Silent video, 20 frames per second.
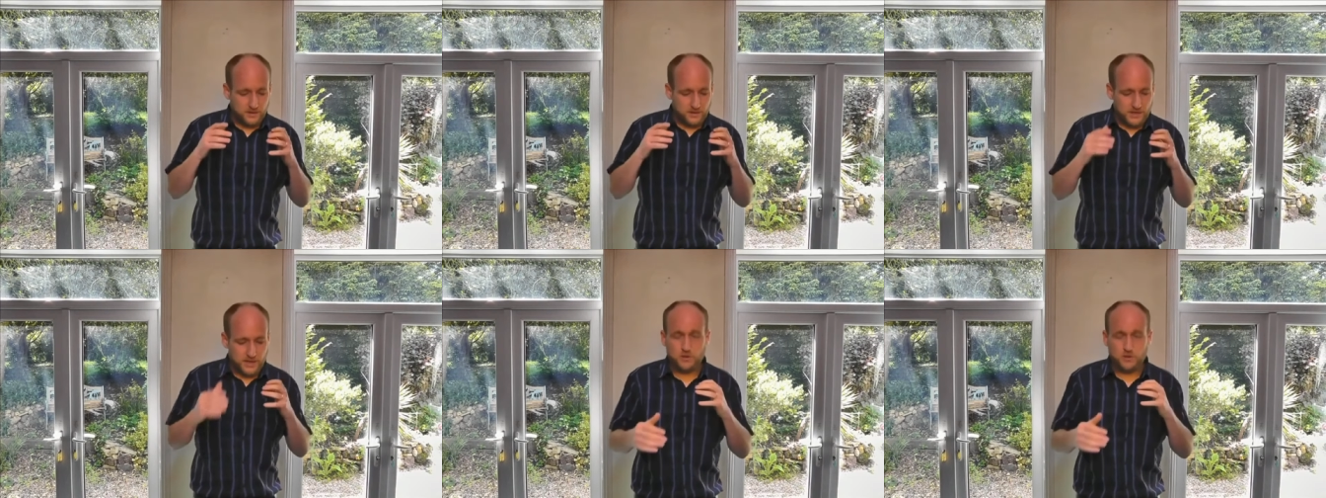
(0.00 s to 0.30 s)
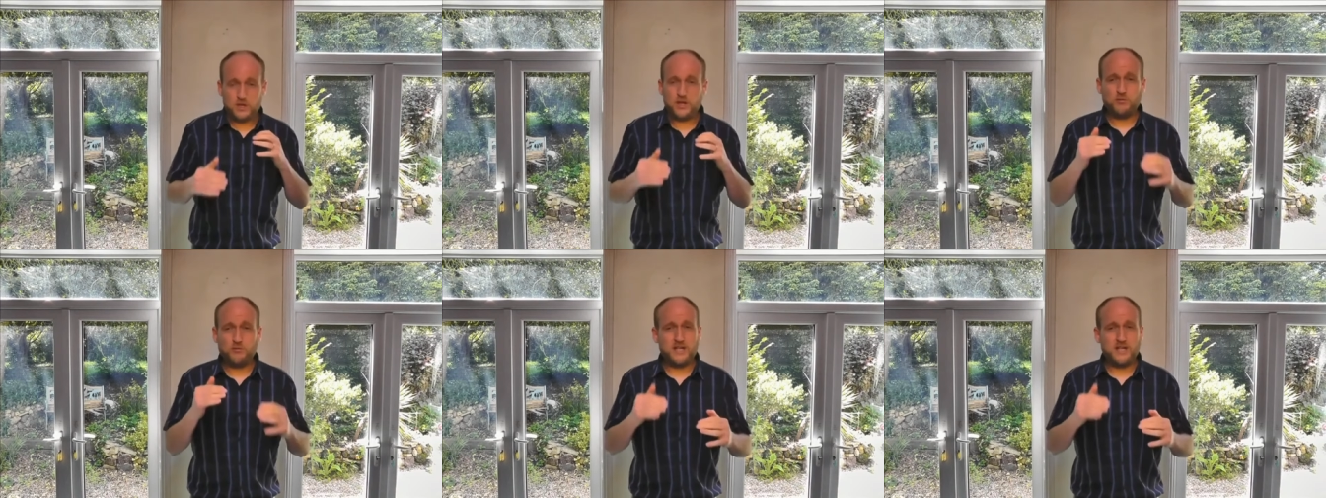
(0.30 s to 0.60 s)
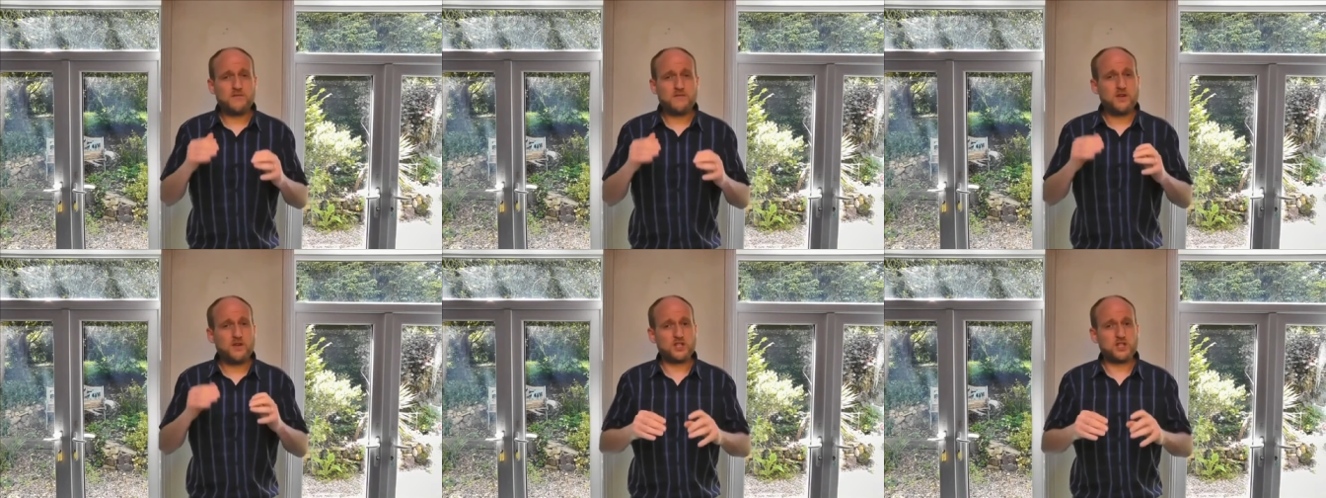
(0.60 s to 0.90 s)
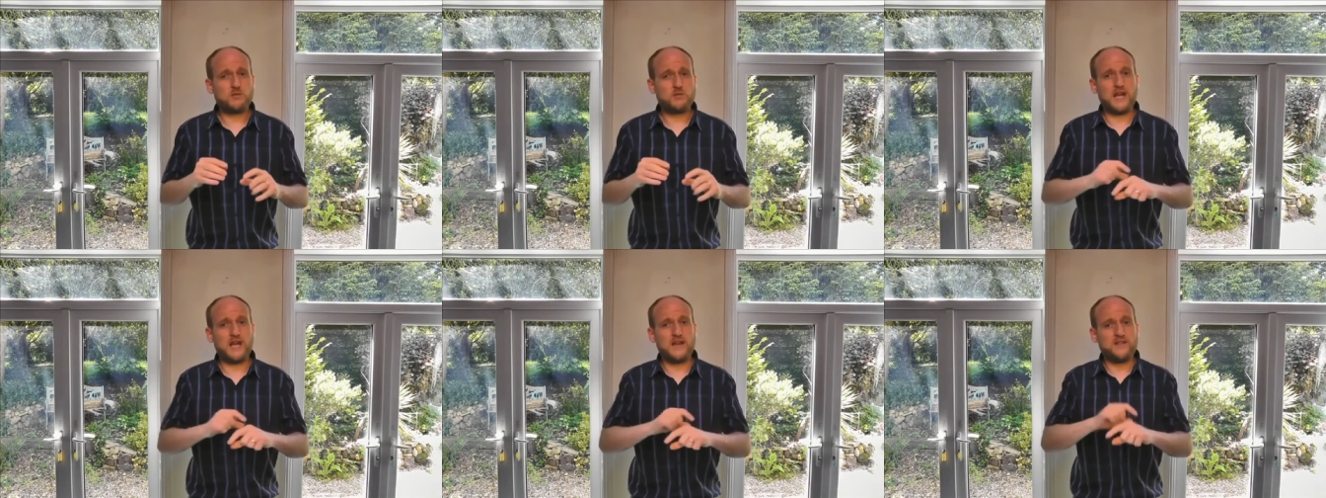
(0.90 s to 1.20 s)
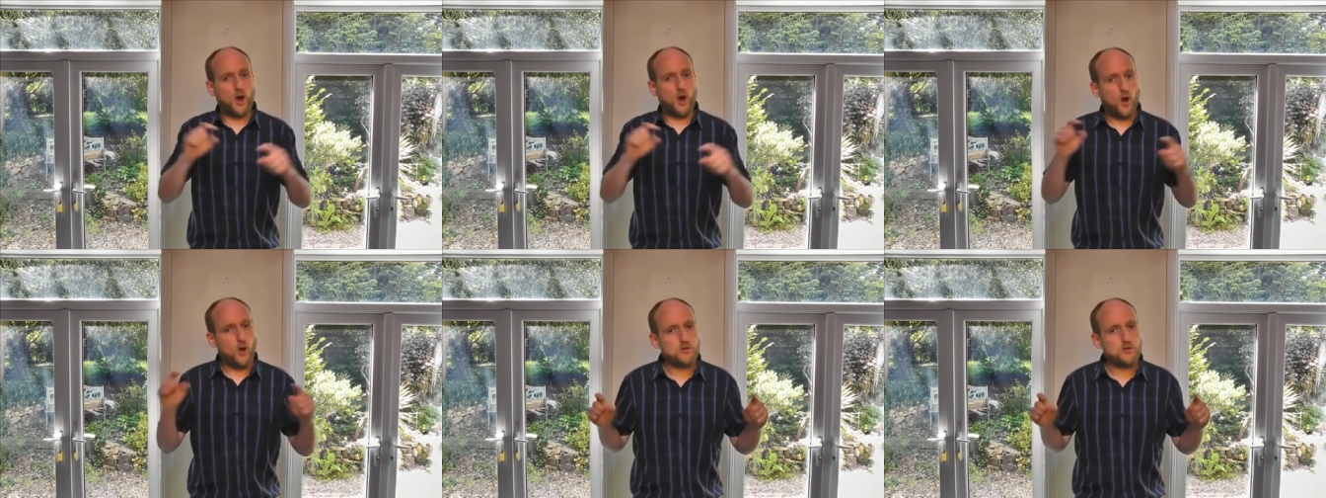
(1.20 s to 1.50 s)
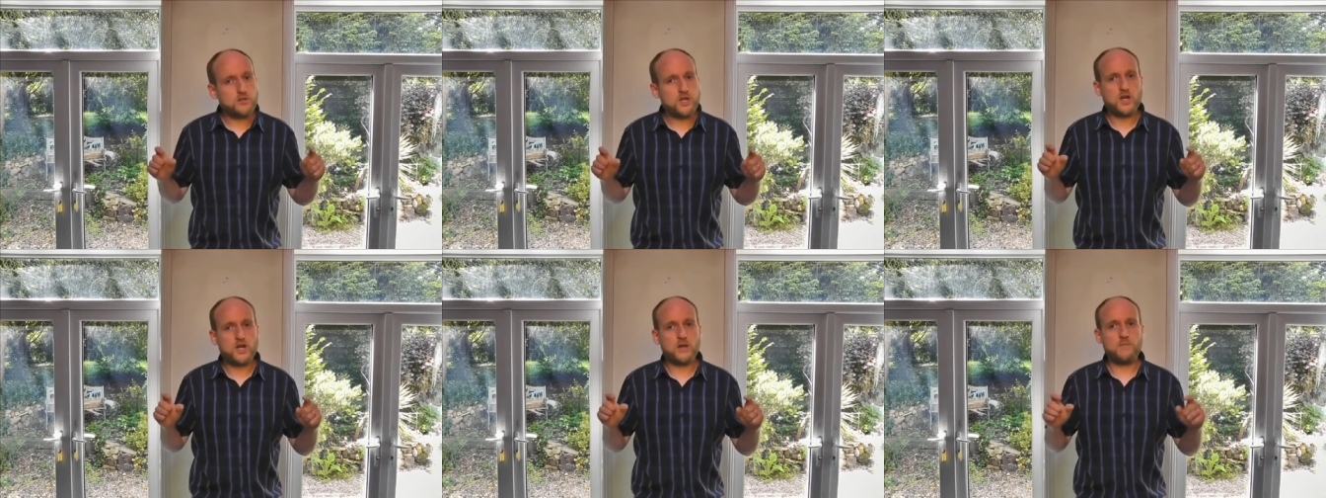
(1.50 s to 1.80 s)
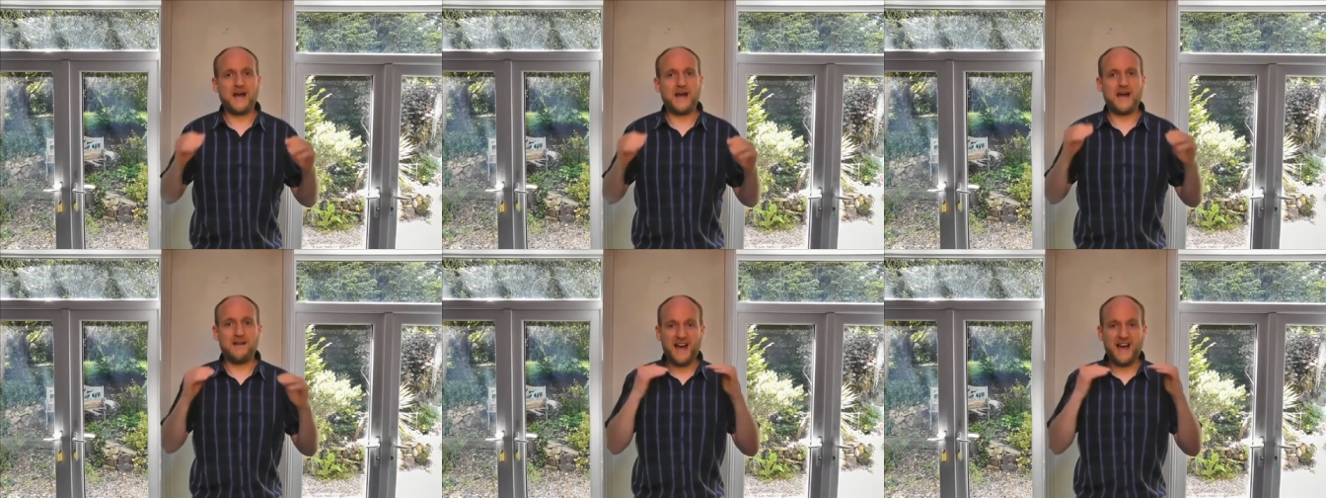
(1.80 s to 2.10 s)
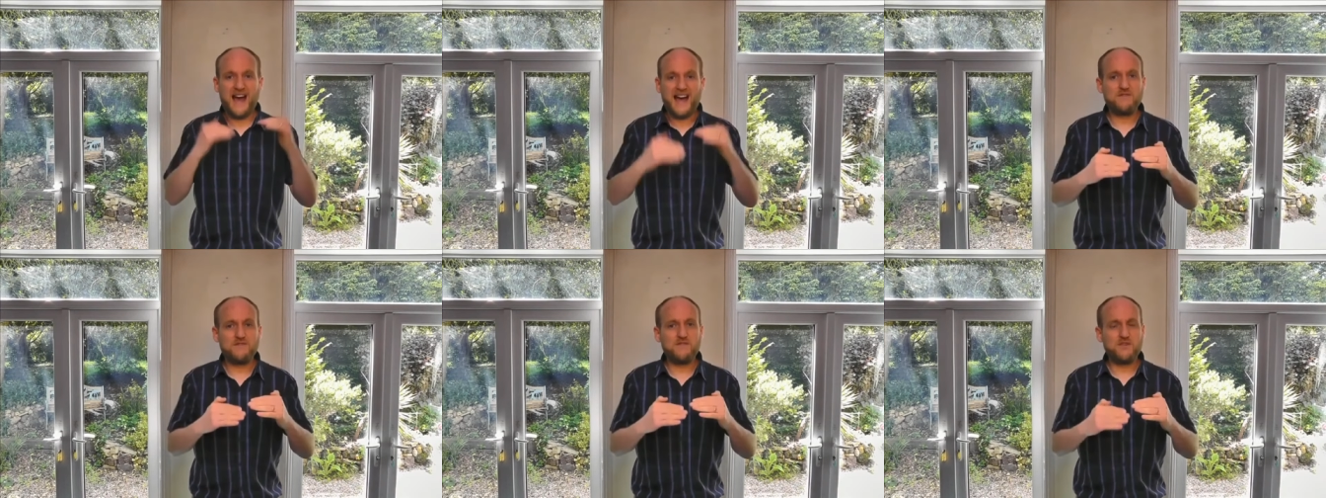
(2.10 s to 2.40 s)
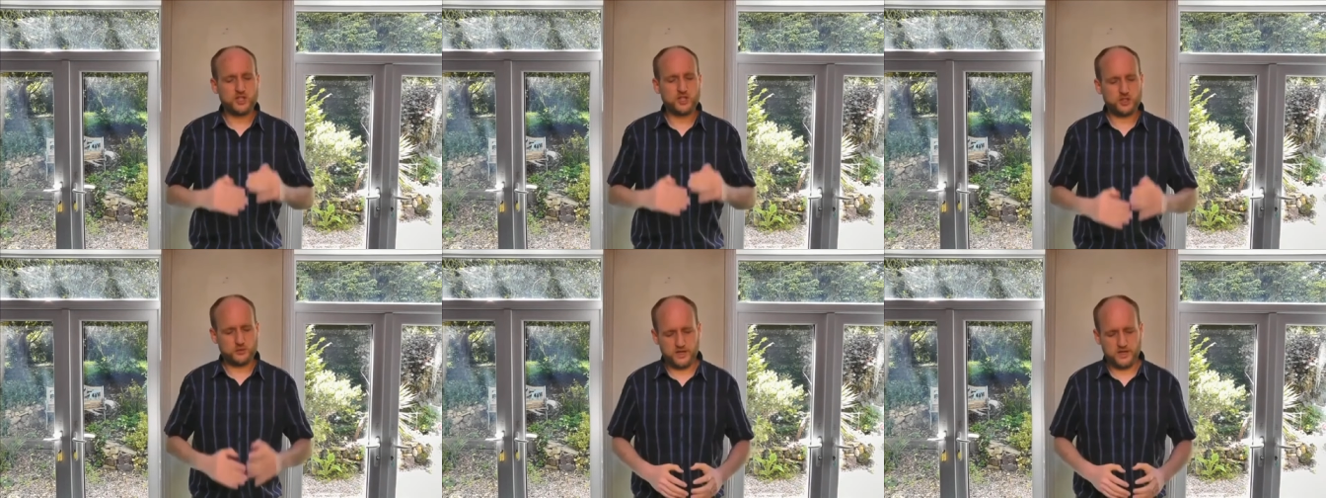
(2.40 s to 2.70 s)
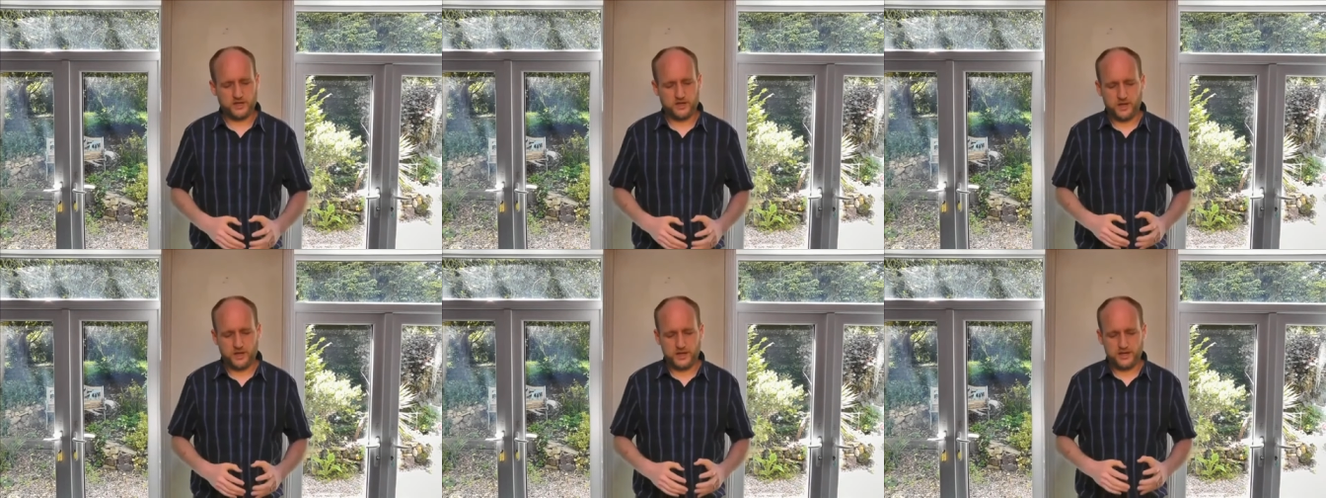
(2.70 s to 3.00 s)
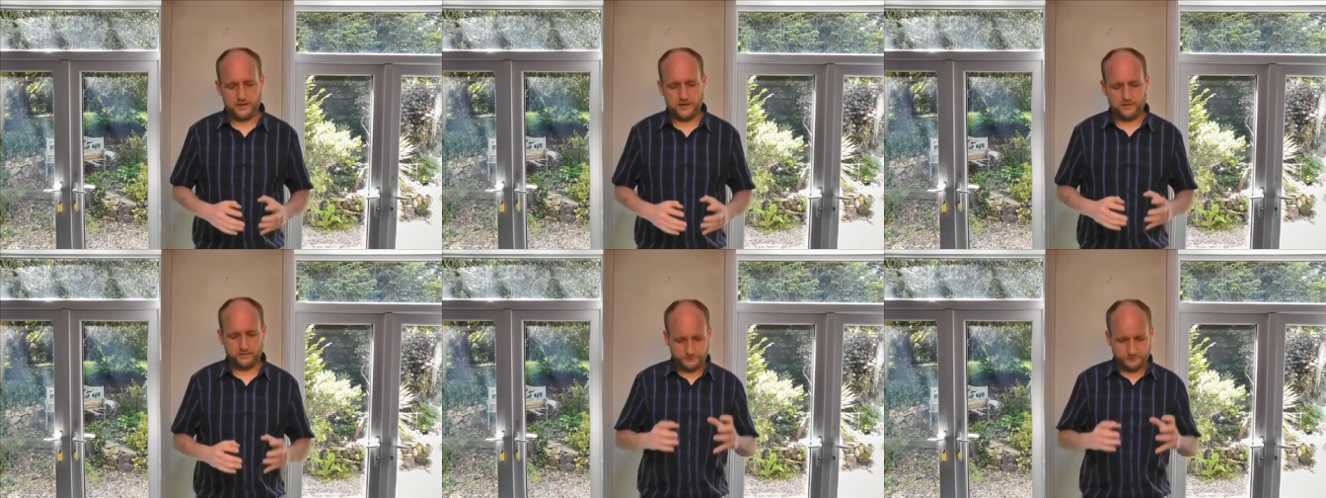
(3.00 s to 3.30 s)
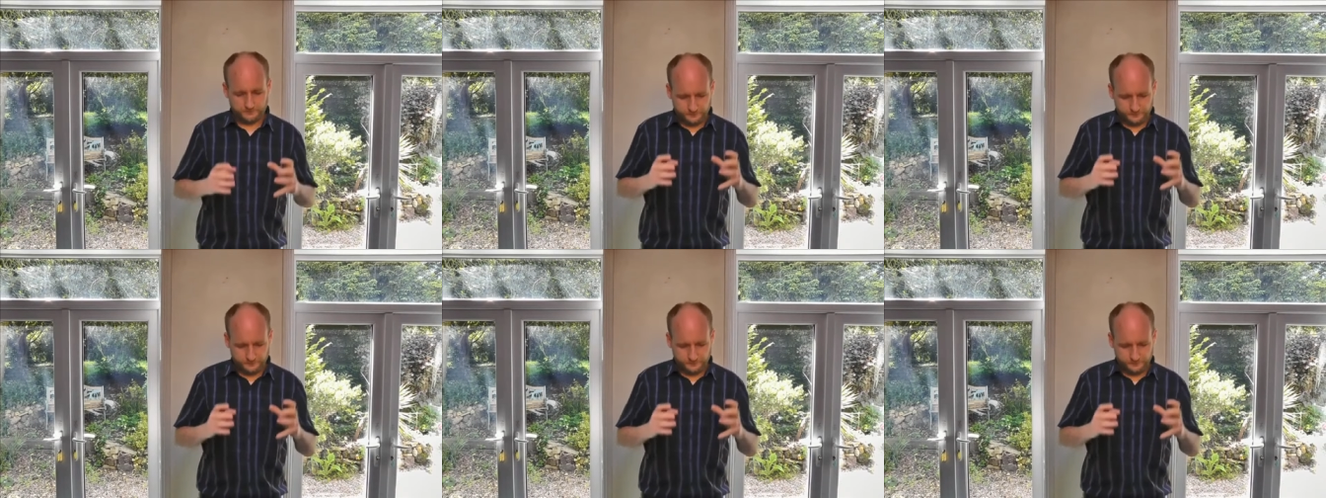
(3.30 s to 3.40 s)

okay, we're going to read verse 28 the whole time and, and verse 29 now.